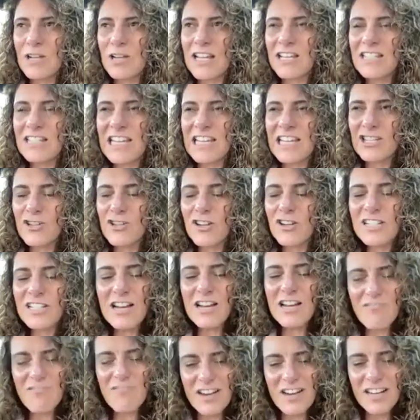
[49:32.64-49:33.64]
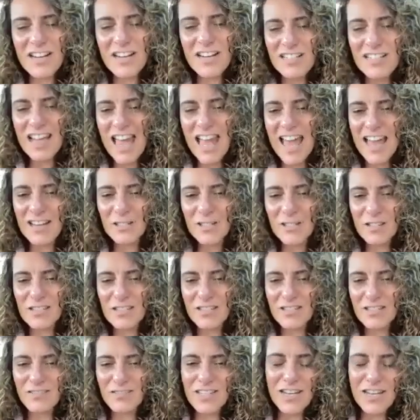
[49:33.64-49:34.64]
it's not directed at
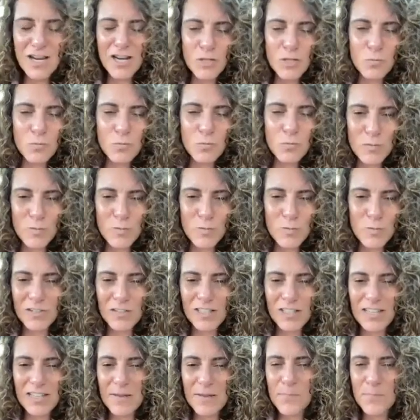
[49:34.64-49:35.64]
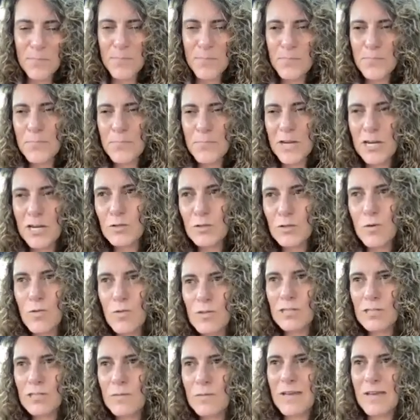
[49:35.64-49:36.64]
teenage boys specifically, but it
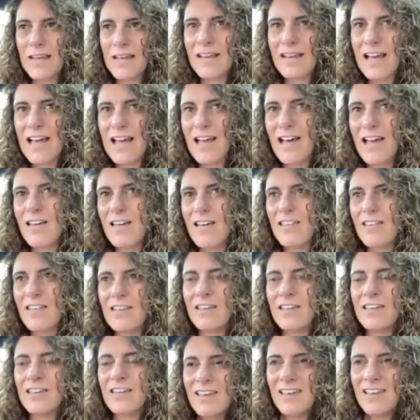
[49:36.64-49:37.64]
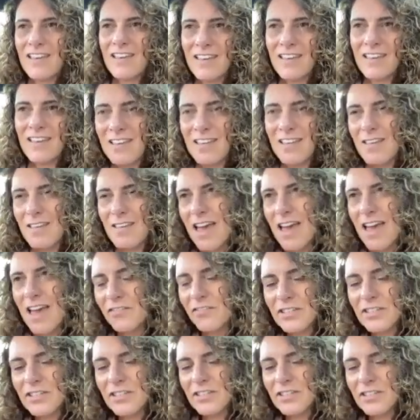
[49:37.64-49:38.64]
talks about how the
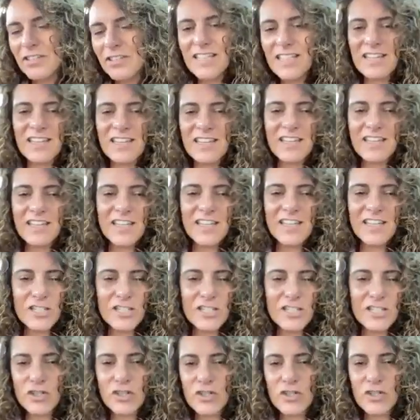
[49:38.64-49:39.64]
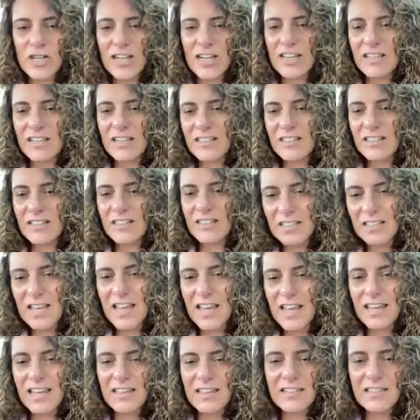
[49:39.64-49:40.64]
advertising industry,
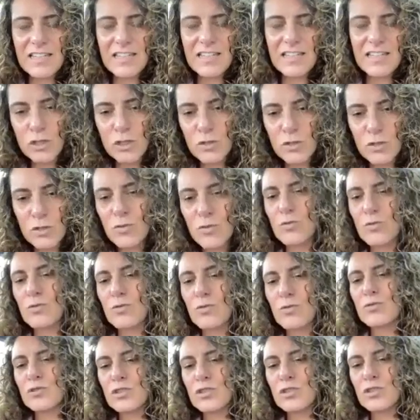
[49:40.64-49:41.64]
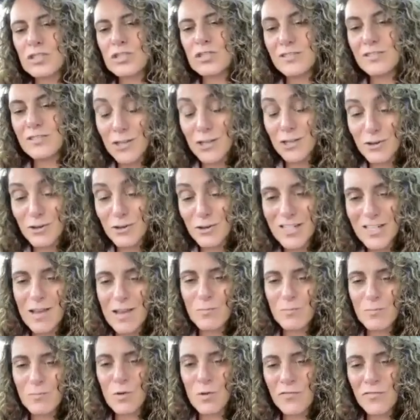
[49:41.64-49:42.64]
society, schools,
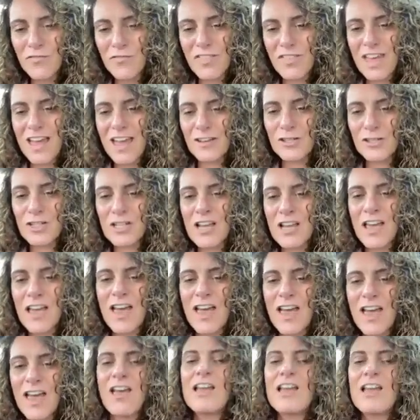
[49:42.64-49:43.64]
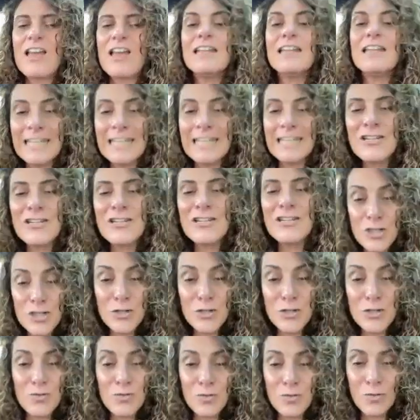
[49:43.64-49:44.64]
stereotypes, all of that lead
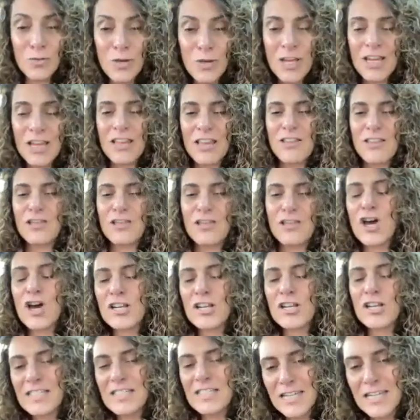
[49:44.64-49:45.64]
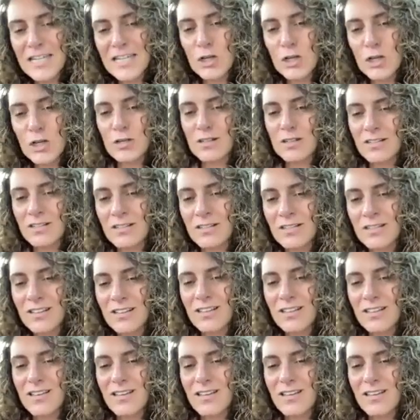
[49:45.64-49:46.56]
to the continual